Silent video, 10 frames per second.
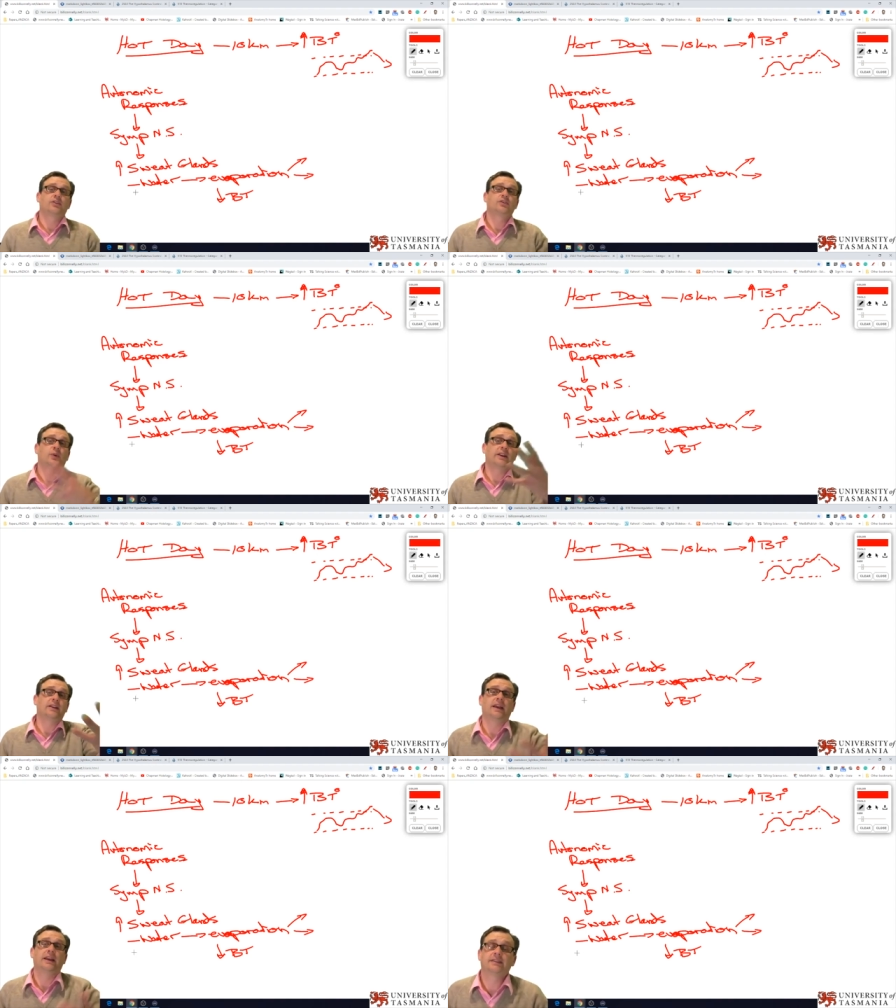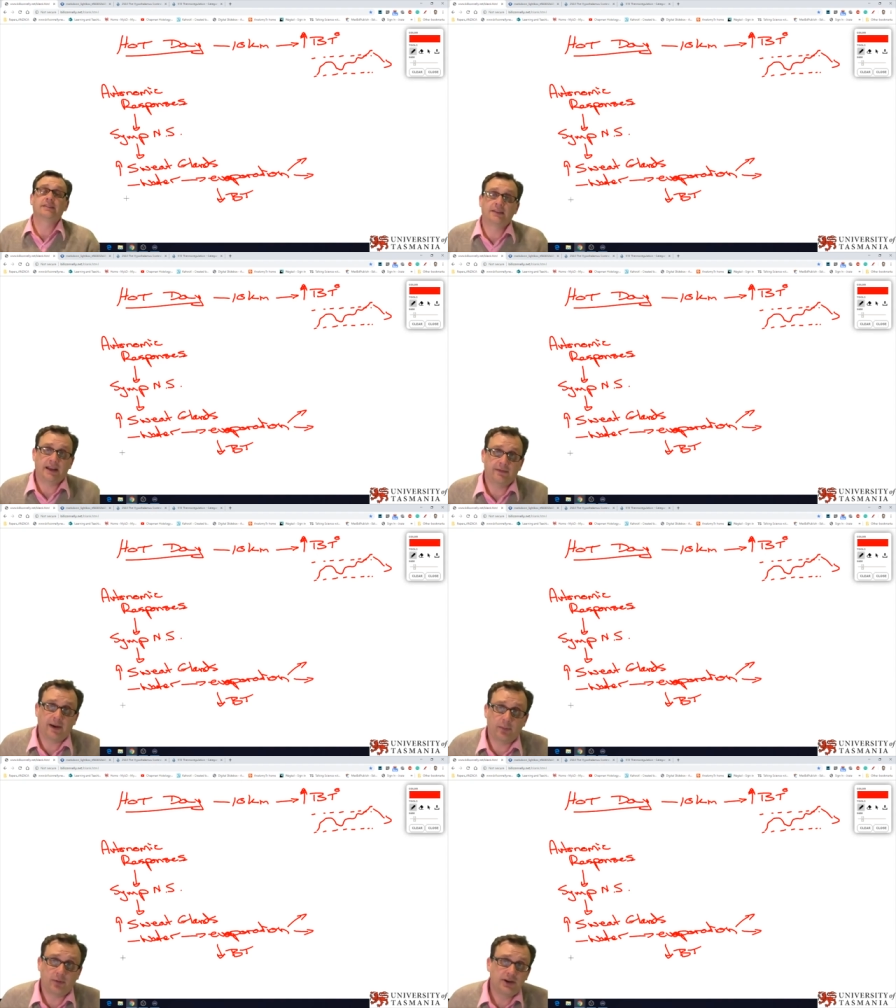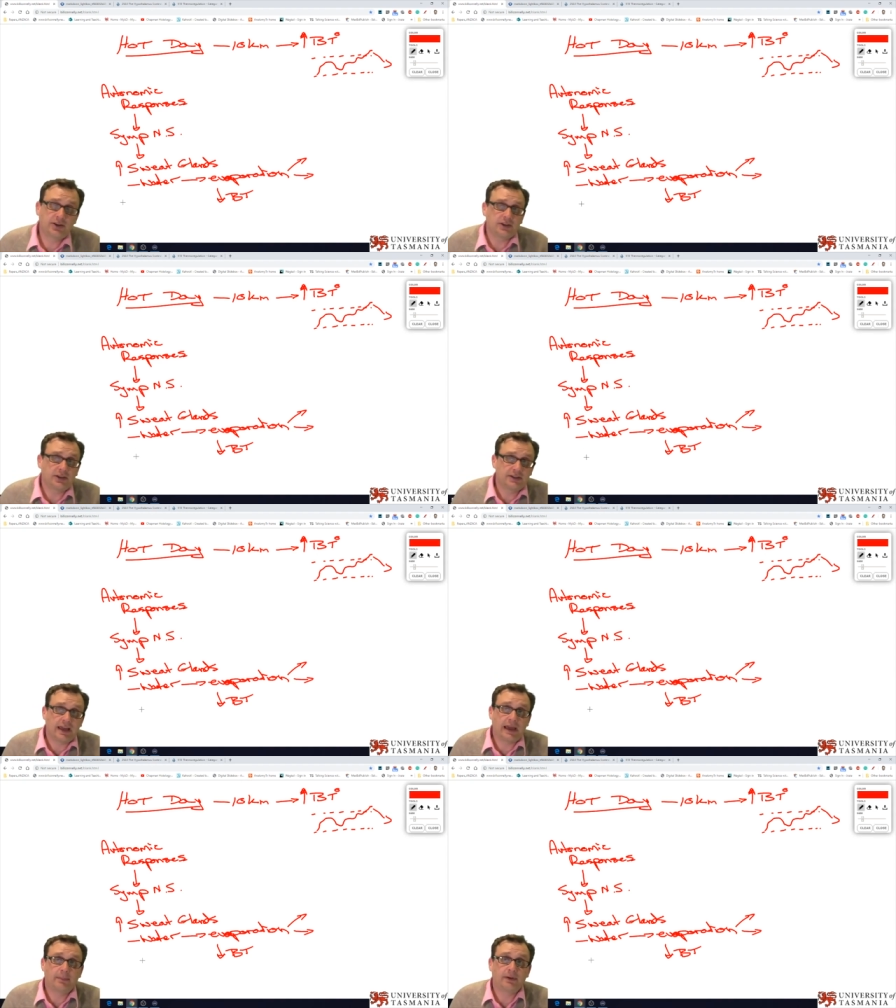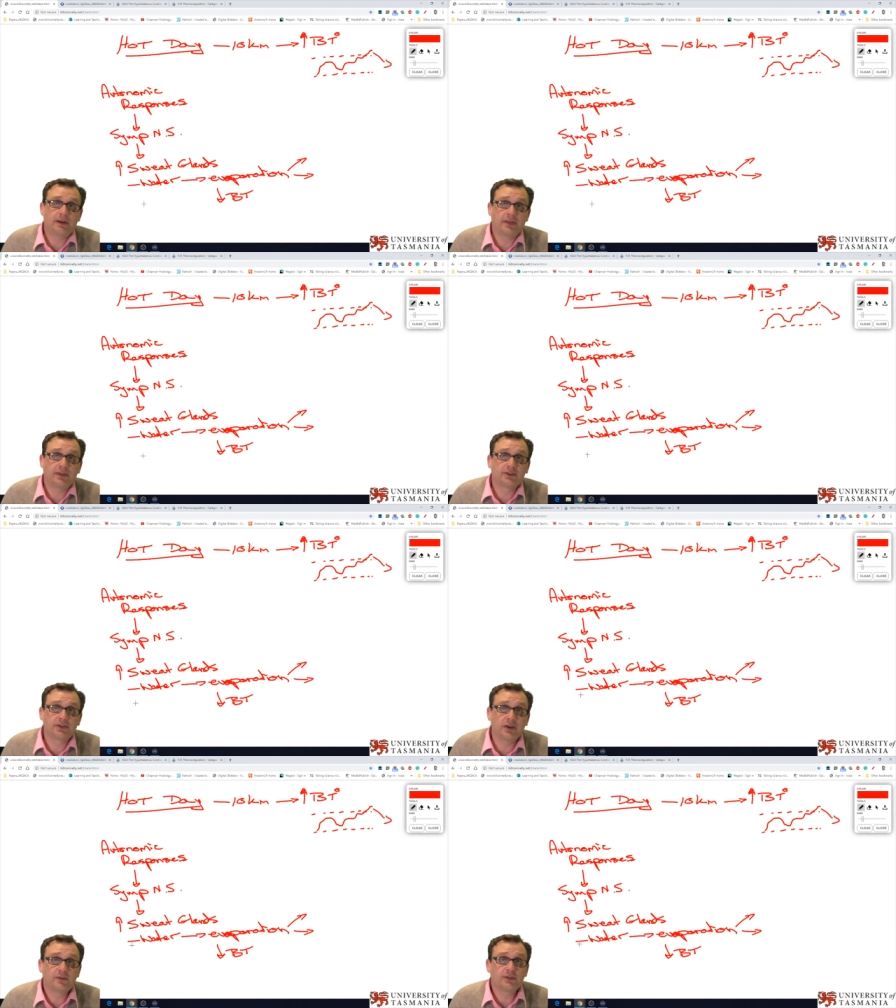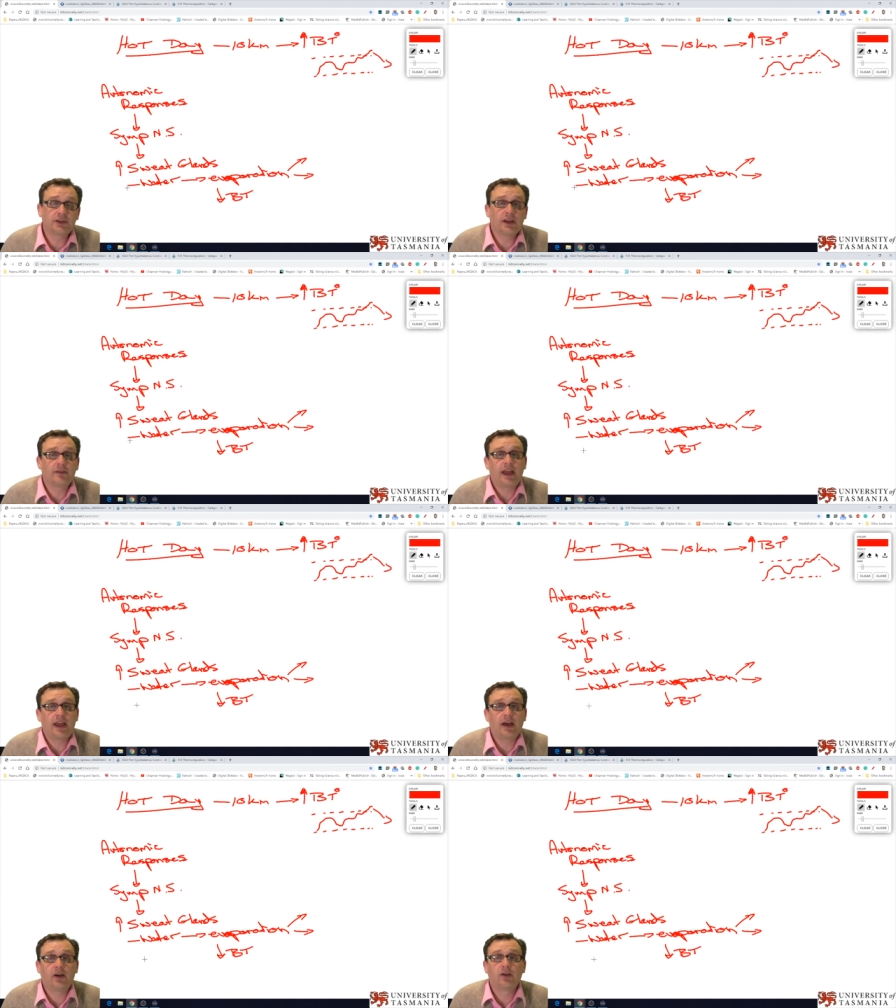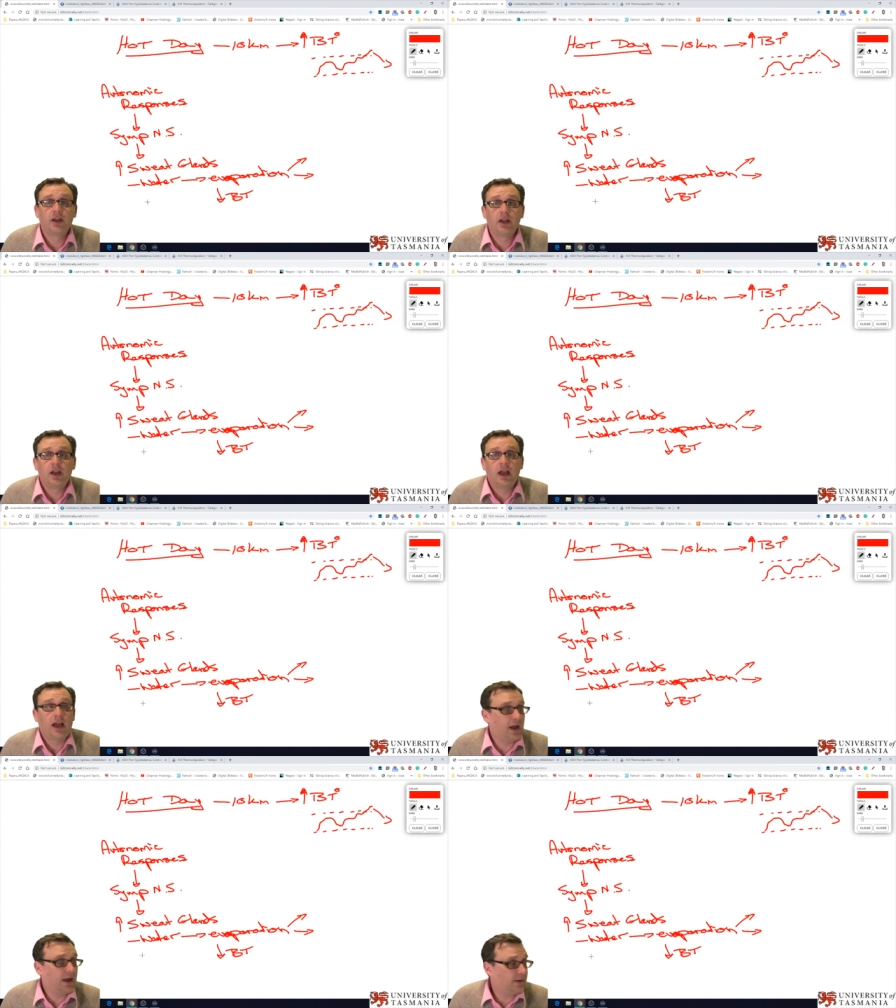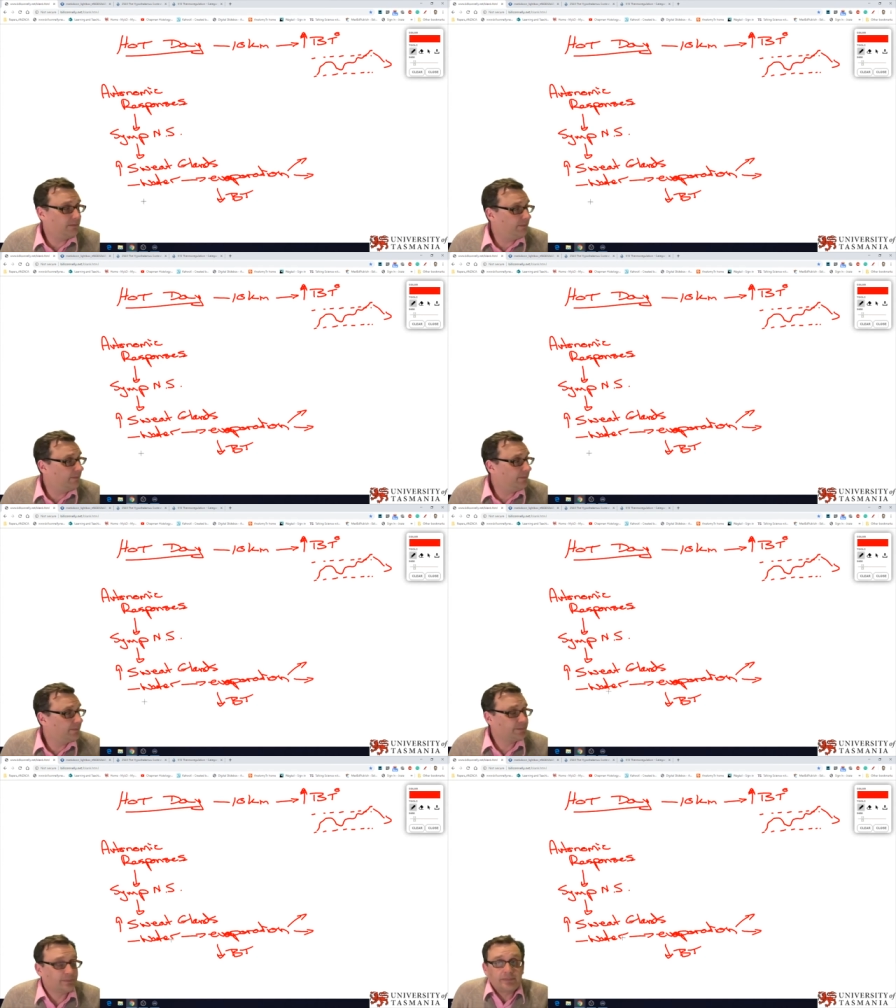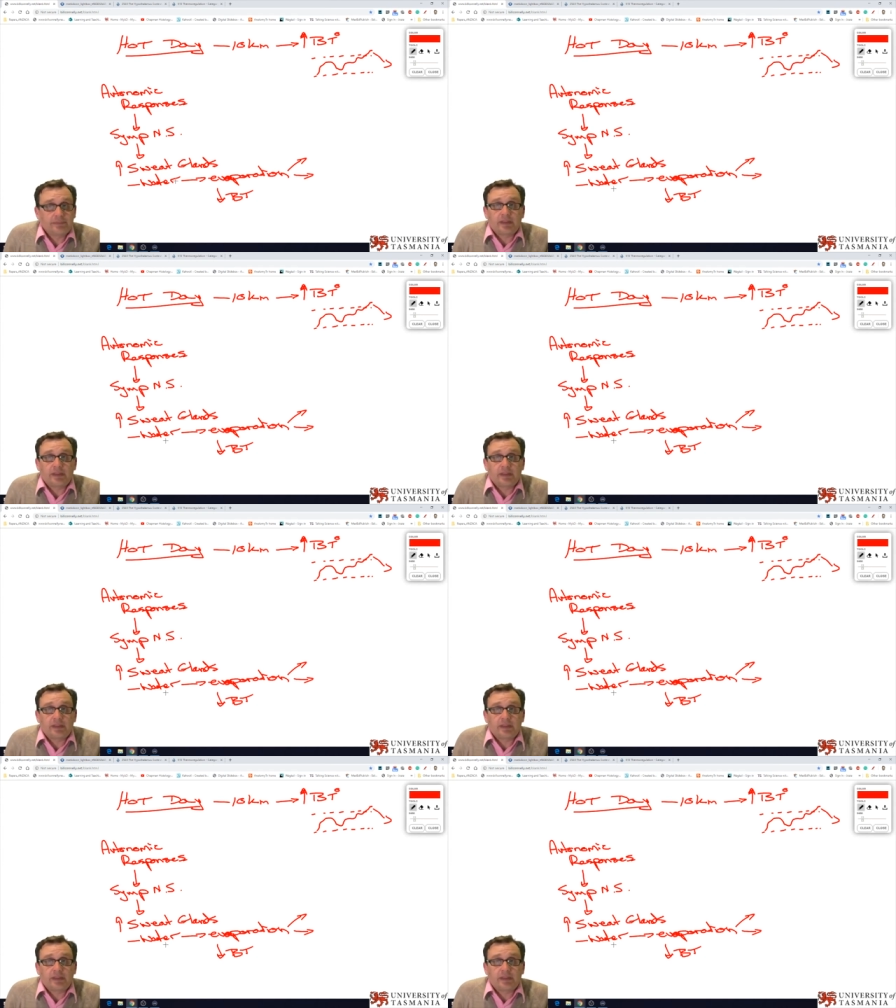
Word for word: Now those sweat glands and that evaporation needs to happen at the surface of our um,